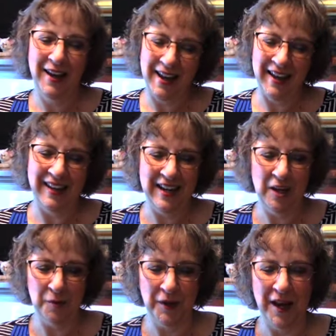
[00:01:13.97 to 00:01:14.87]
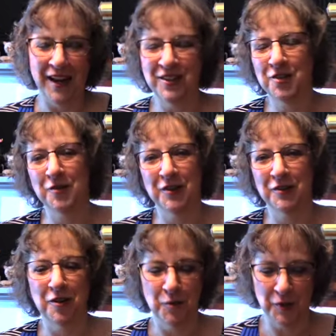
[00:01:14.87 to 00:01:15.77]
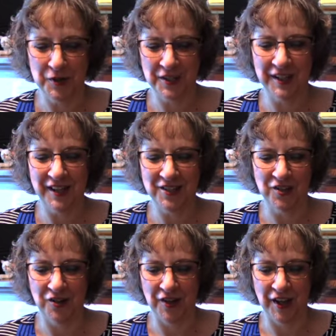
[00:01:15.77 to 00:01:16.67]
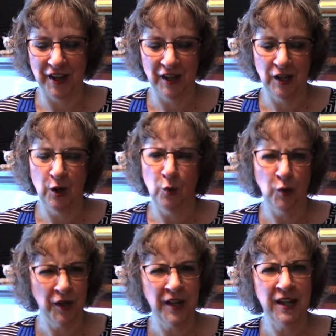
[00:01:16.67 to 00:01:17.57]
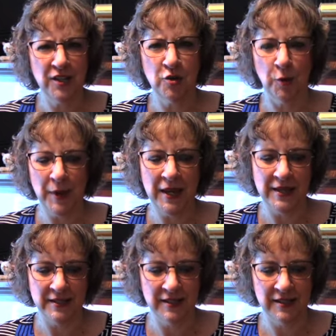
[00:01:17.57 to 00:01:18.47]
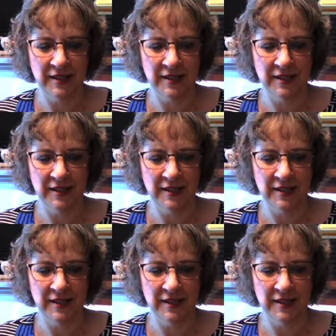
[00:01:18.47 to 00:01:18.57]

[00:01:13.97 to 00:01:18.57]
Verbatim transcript: I can help guide you on your own personalized journey, working at your pace.